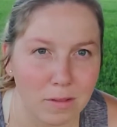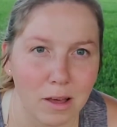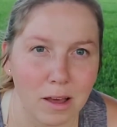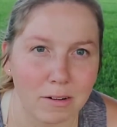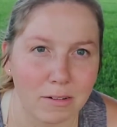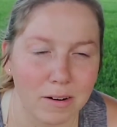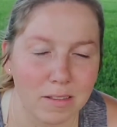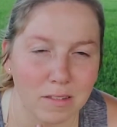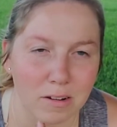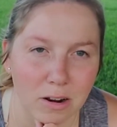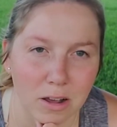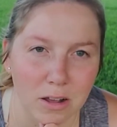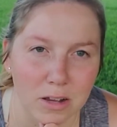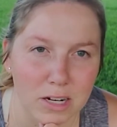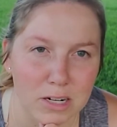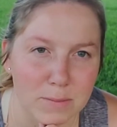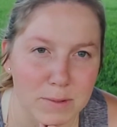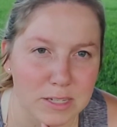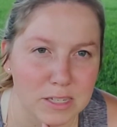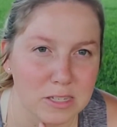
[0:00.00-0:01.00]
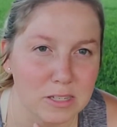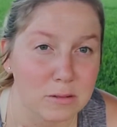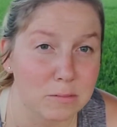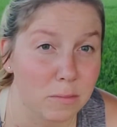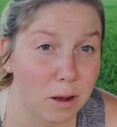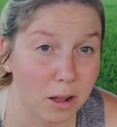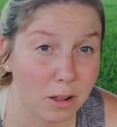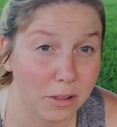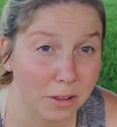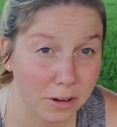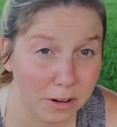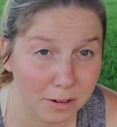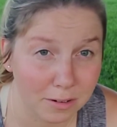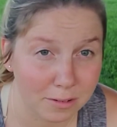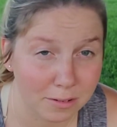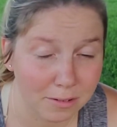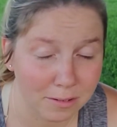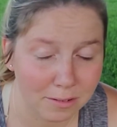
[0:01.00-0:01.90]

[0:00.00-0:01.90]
long run they're all going to be smaller.